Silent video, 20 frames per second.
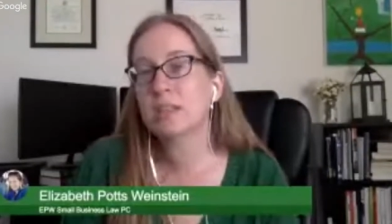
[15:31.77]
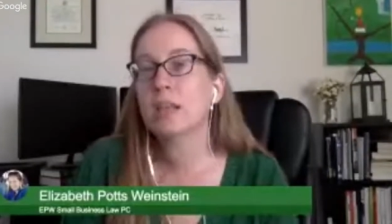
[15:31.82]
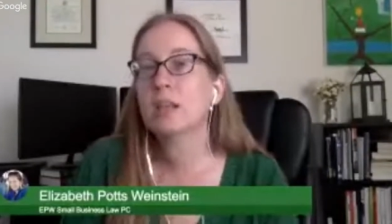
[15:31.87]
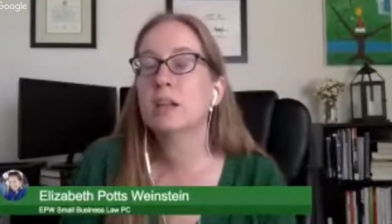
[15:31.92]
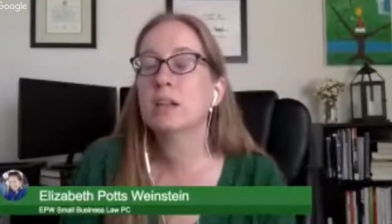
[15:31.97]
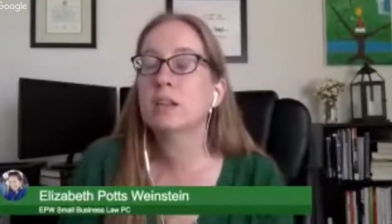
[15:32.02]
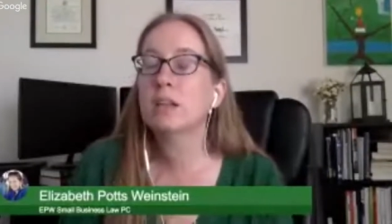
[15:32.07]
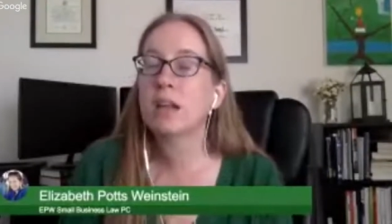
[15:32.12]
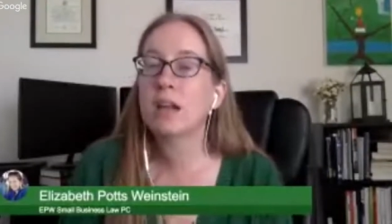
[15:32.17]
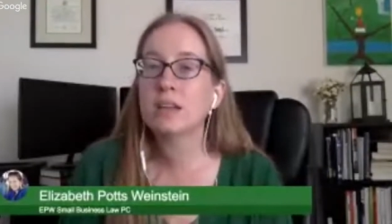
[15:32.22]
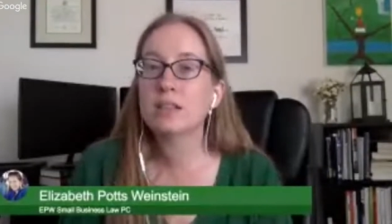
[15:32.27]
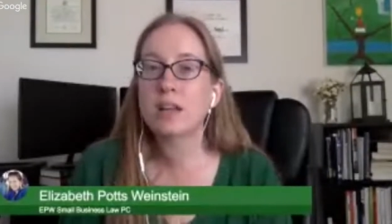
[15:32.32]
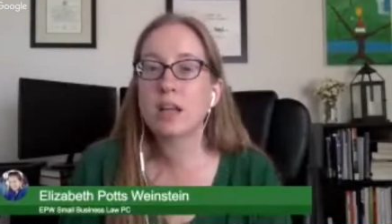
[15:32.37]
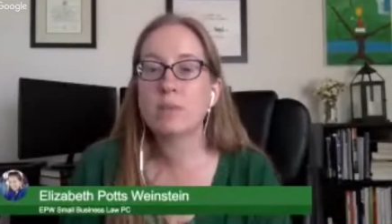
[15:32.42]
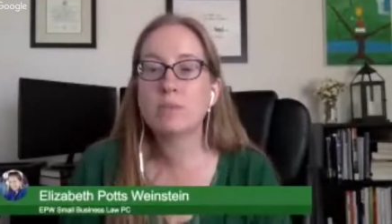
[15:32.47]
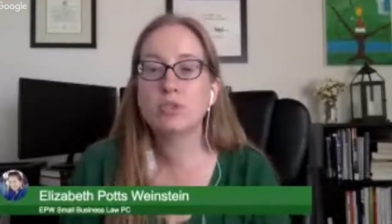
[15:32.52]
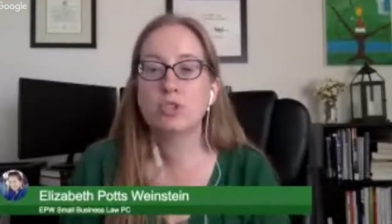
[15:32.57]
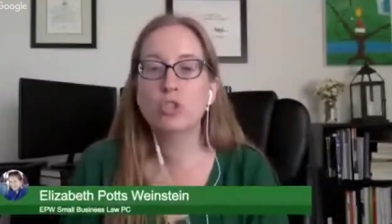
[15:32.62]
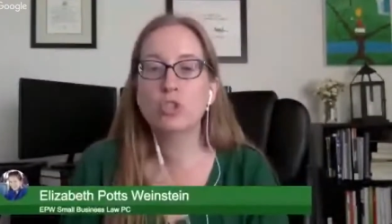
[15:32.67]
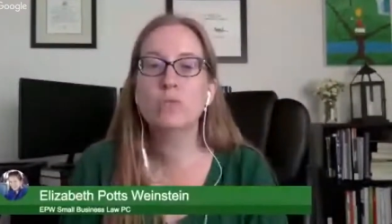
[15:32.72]
And a lot of
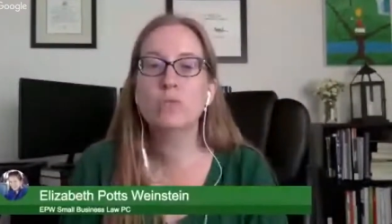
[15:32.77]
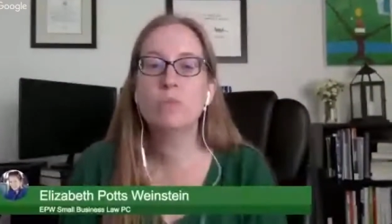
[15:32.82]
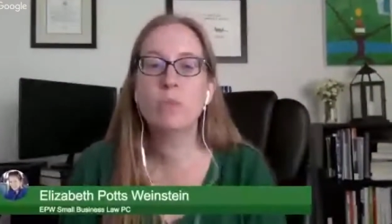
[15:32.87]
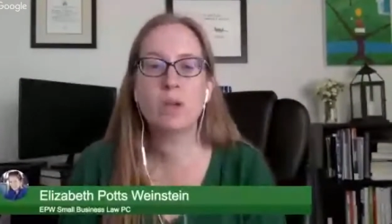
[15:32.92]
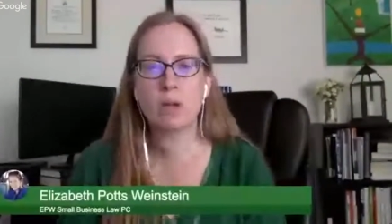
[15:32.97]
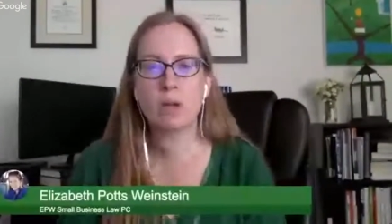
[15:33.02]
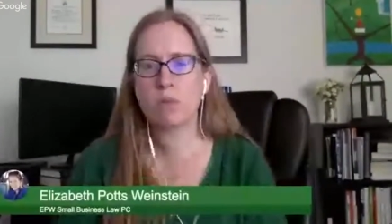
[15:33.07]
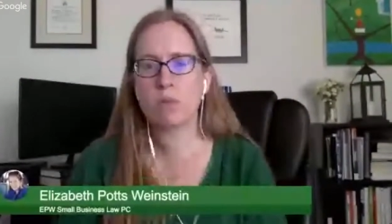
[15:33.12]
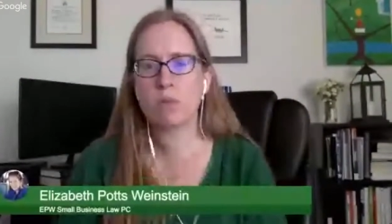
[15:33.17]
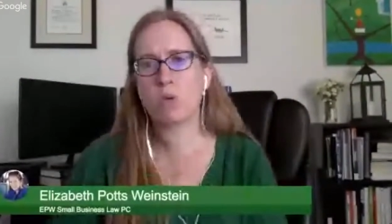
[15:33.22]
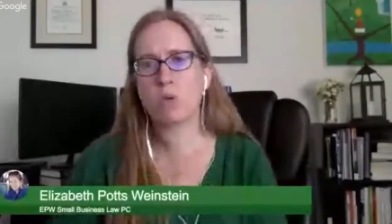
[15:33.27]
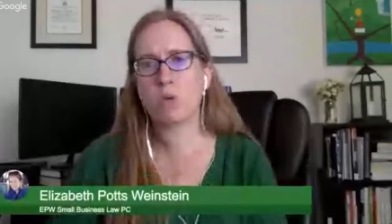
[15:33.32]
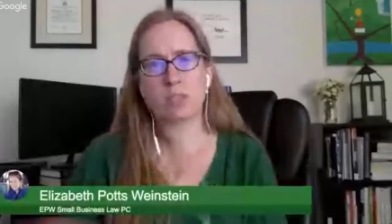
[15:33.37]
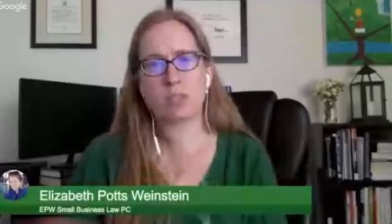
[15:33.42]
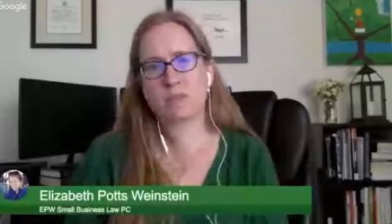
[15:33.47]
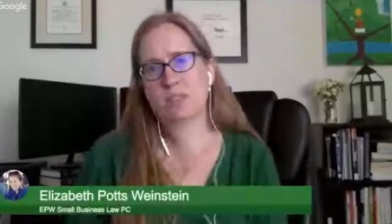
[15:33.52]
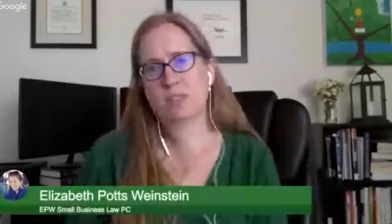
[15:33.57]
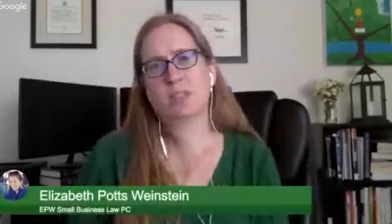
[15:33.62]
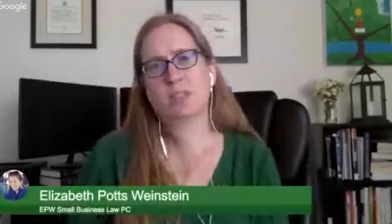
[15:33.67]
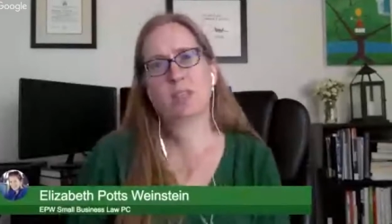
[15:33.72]
times you've become a more
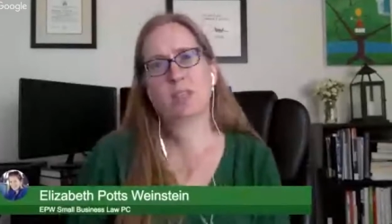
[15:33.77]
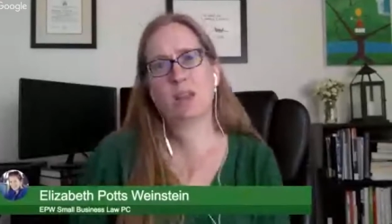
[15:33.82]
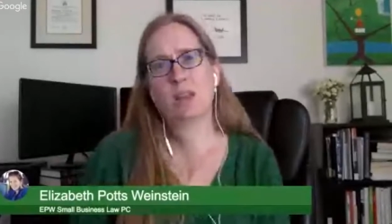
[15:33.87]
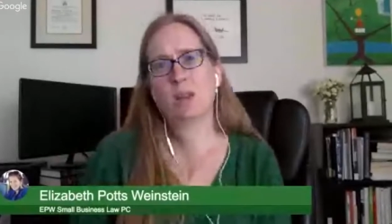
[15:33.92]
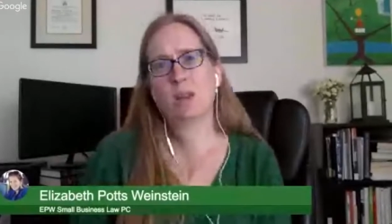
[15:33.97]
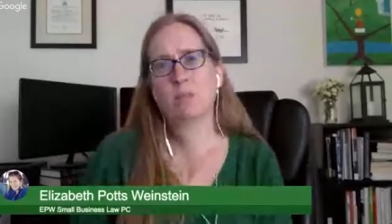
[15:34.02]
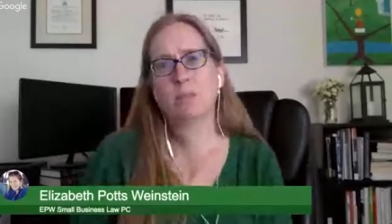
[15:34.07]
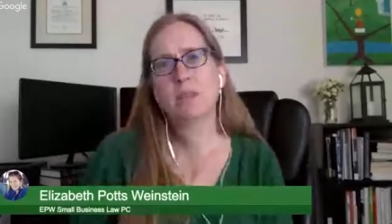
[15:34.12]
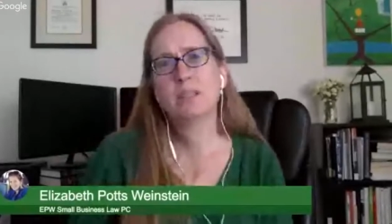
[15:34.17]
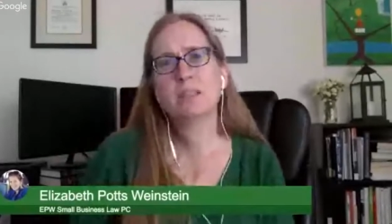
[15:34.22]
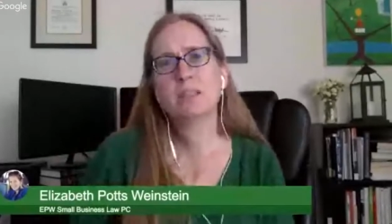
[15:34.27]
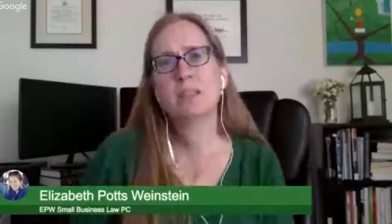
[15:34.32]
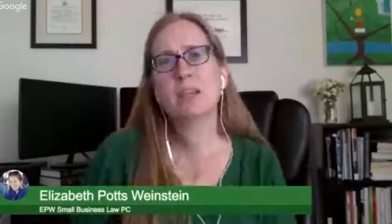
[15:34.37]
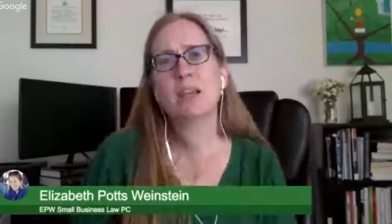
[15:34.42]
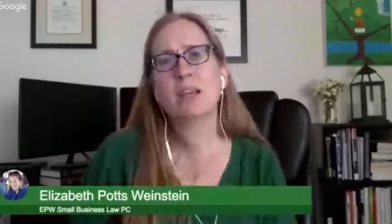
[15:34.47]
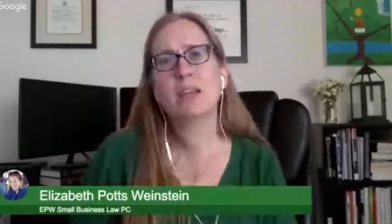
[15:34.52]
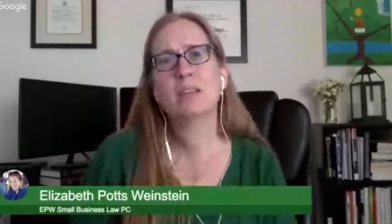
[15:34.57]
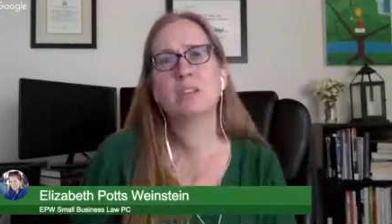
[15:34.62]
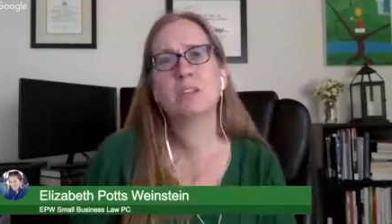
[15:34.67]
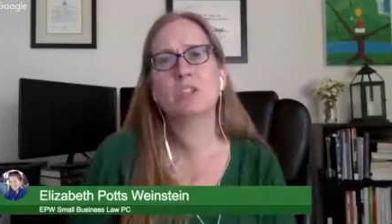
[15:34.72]
sophisticated
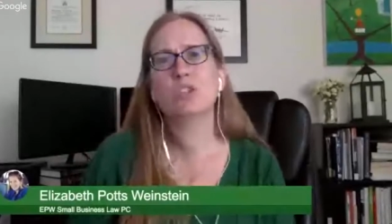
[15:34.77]
business.